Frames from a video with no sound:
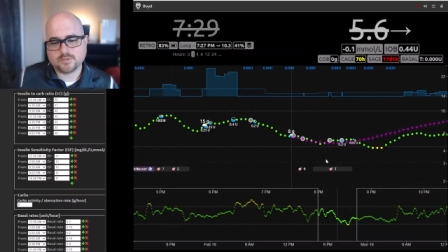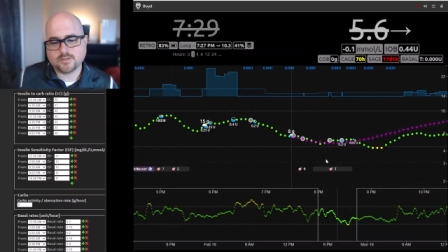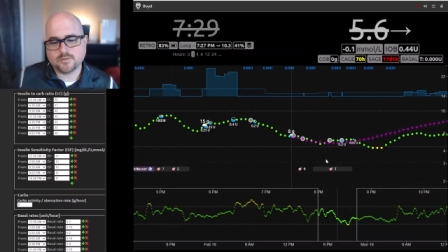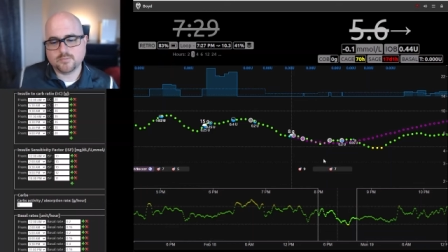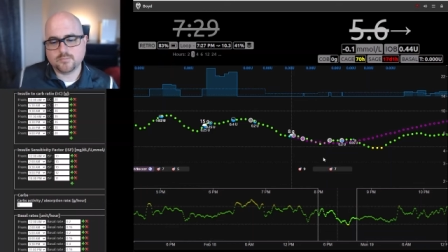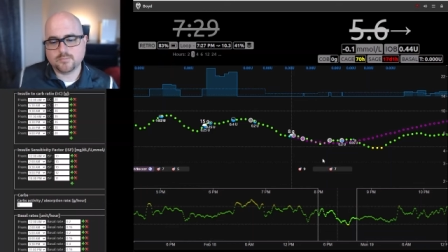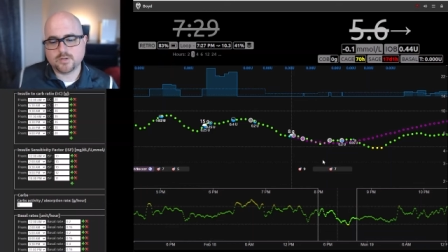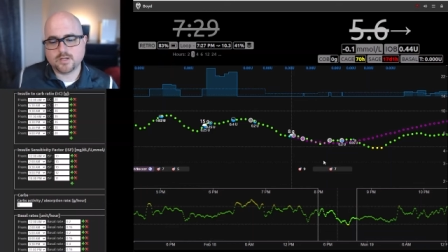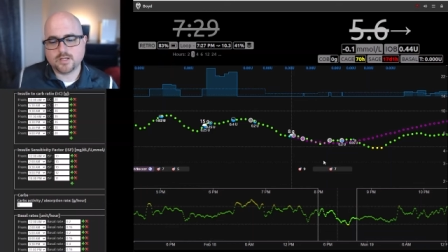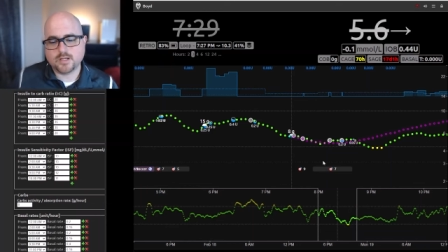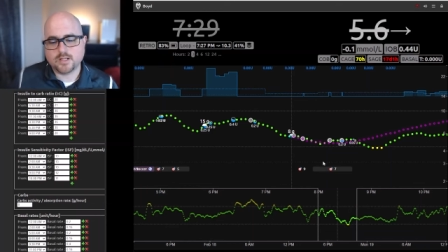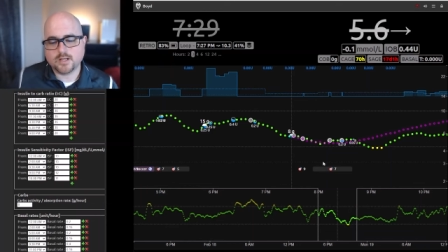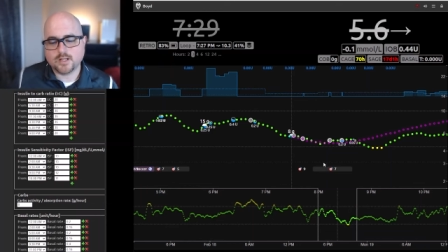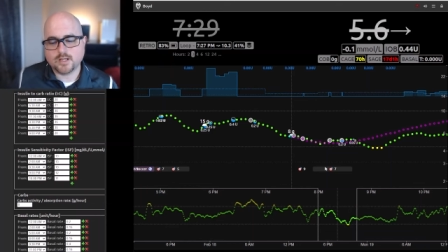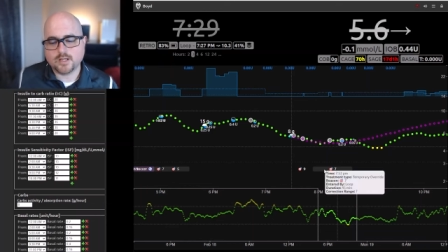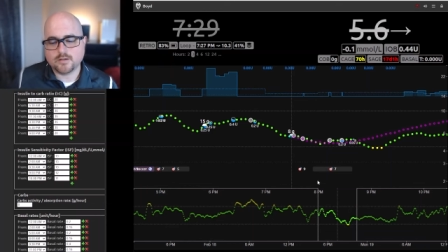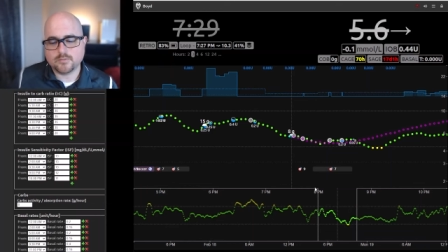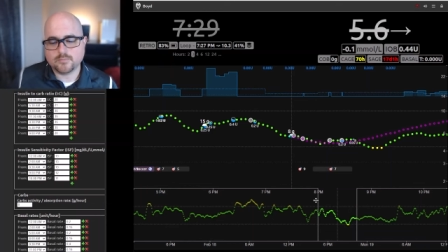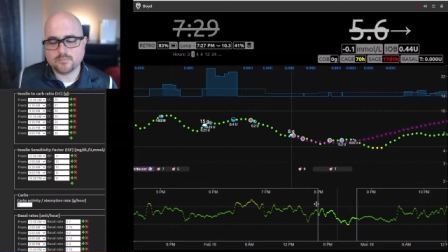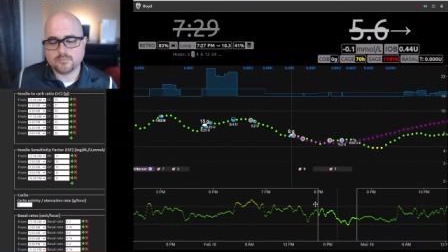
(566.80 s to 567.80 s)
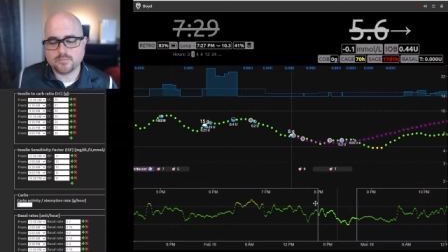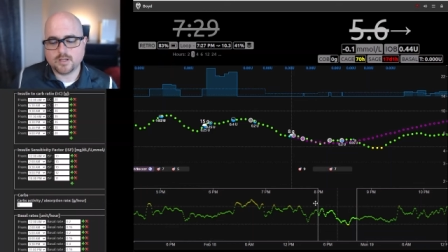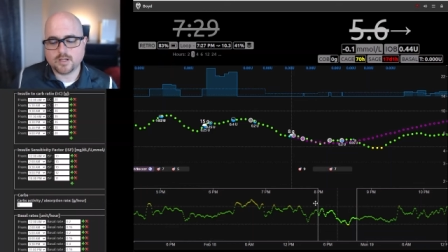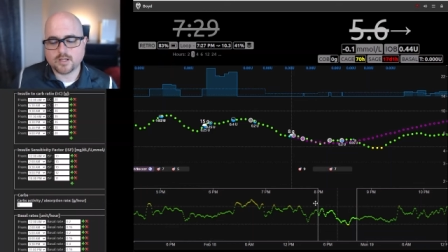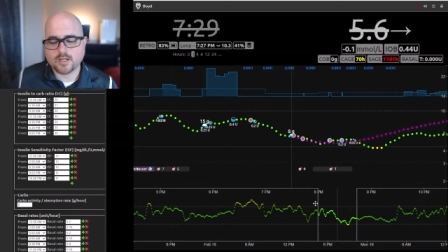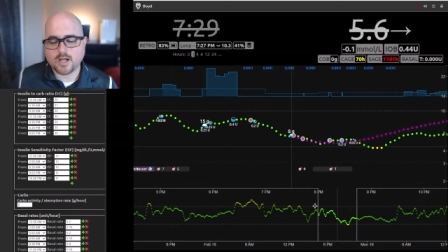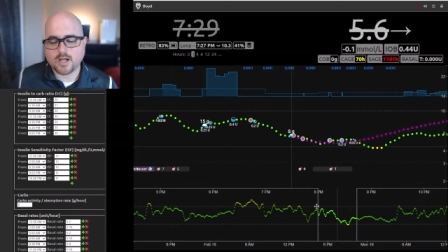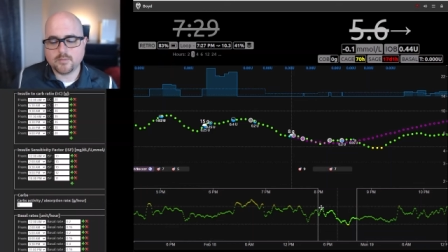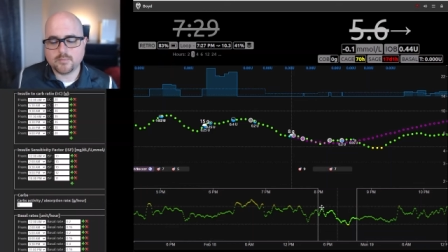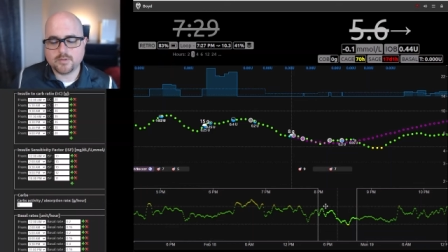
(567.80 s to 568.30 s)
but um,
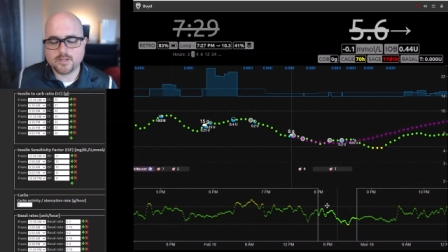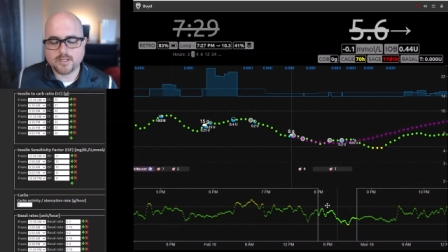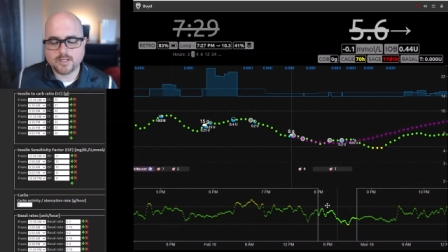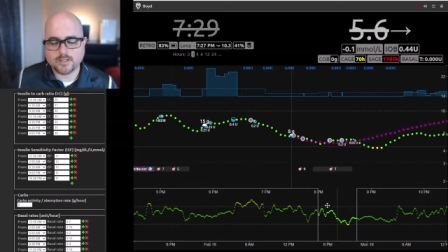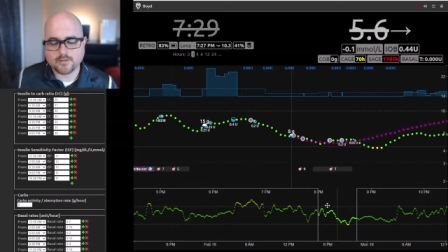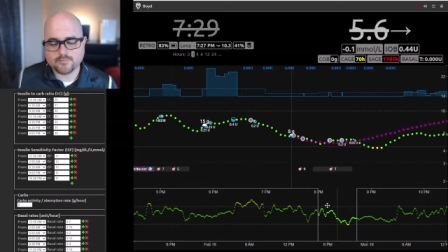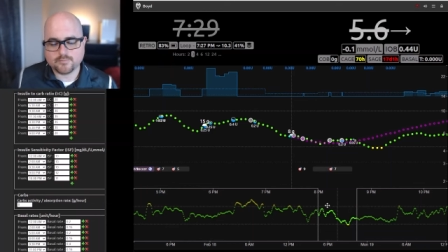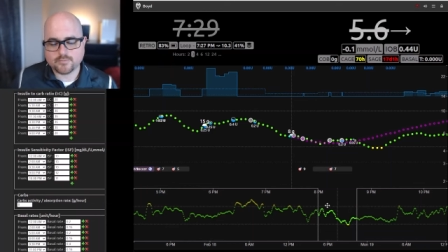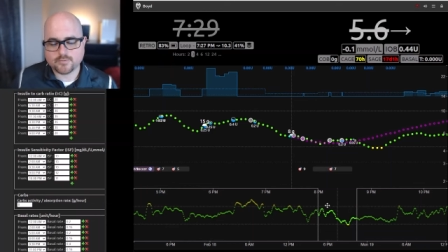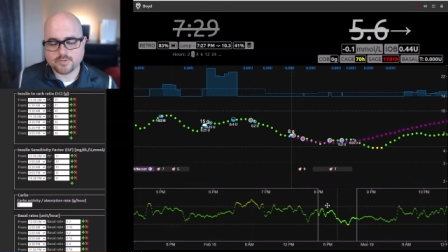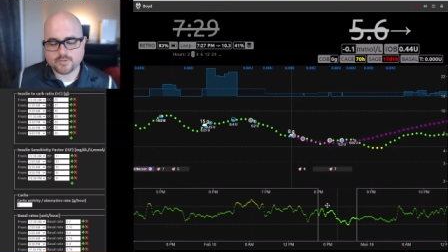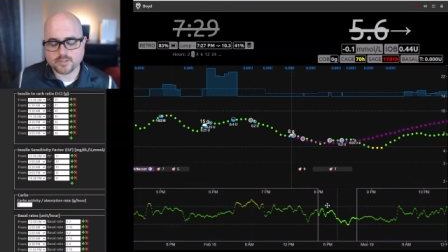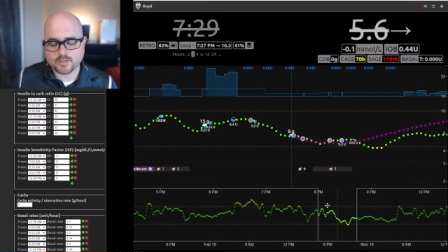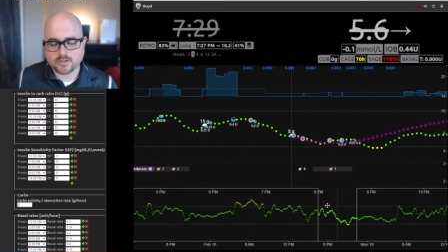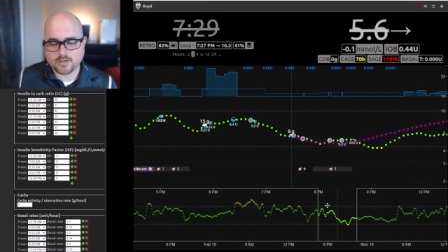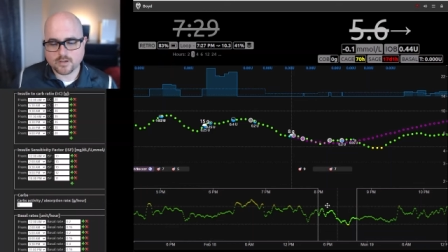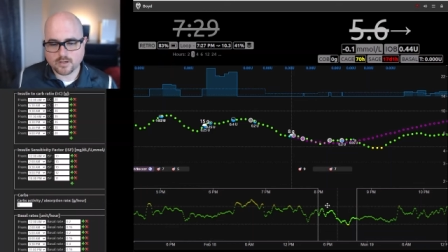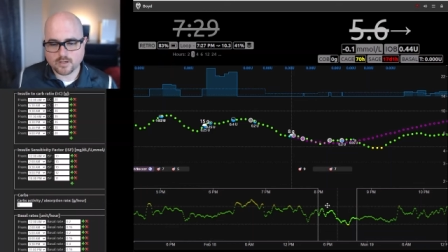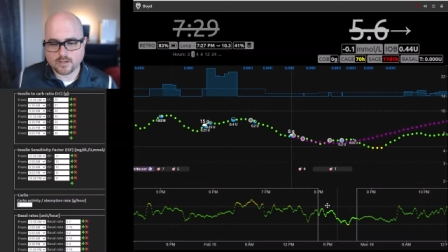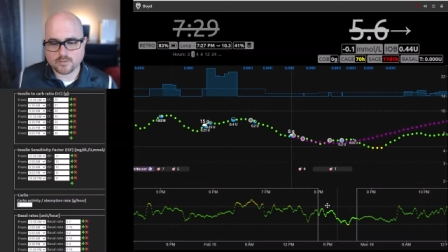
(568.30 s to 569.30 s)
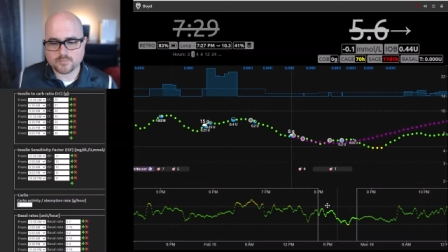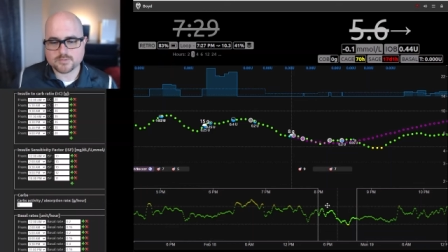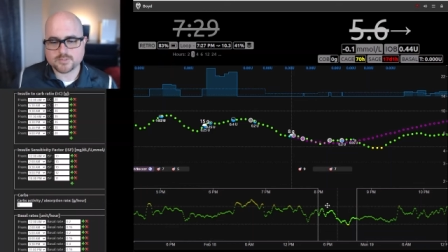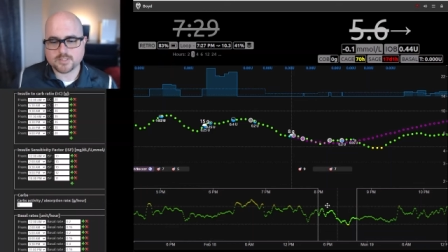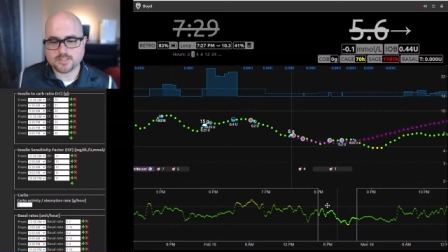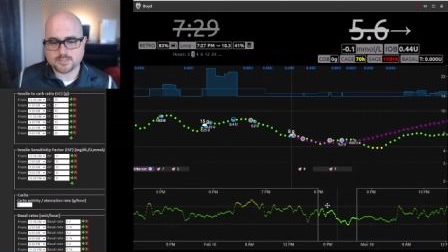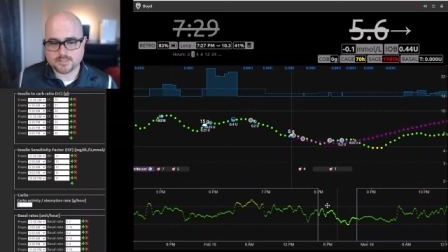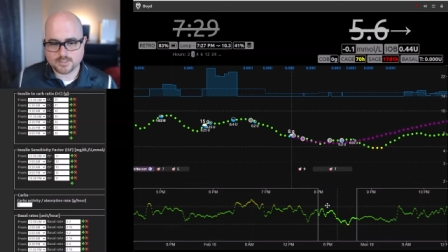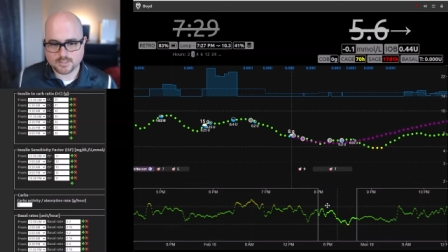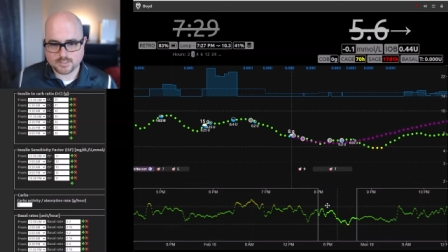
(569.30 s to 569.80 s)
accommodating for the carbs
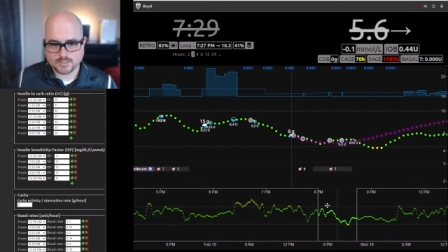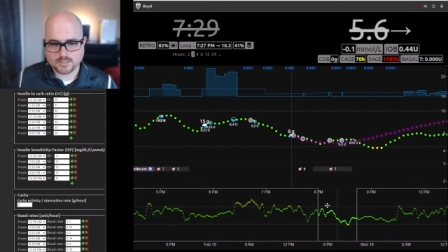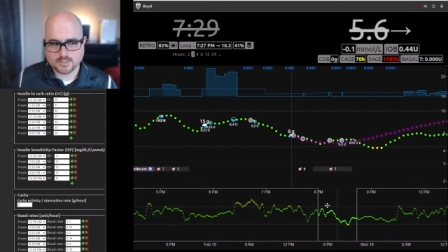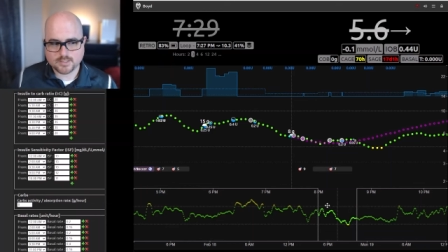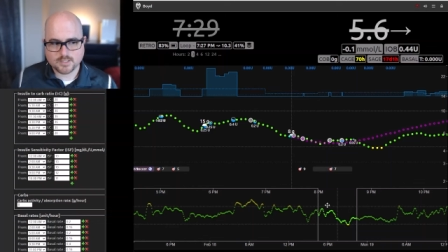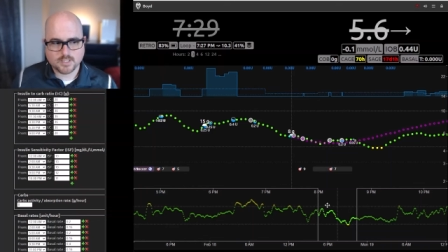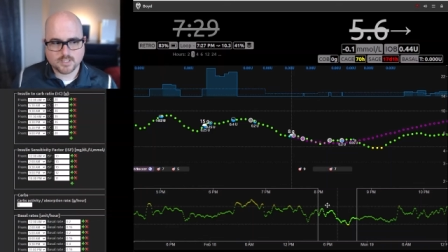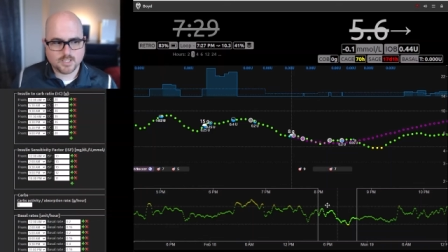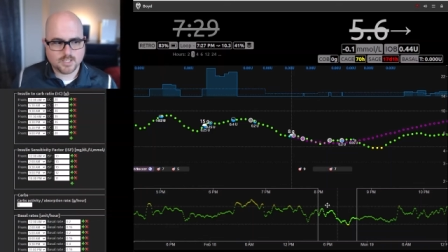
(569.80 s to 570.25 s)
at dinner